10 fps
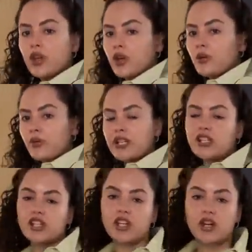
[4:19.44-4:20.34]
We're ready
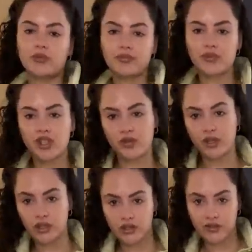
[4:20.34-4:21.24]
to go. She's
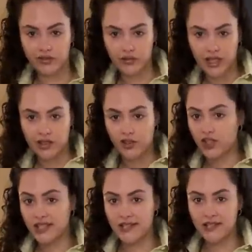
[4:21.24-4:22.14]
doing a lot of greens.
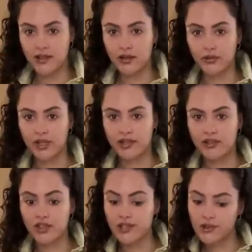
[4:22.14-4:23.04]
She's eating her
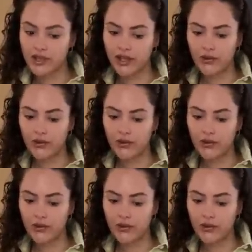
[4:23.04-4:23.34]
greens. She's looking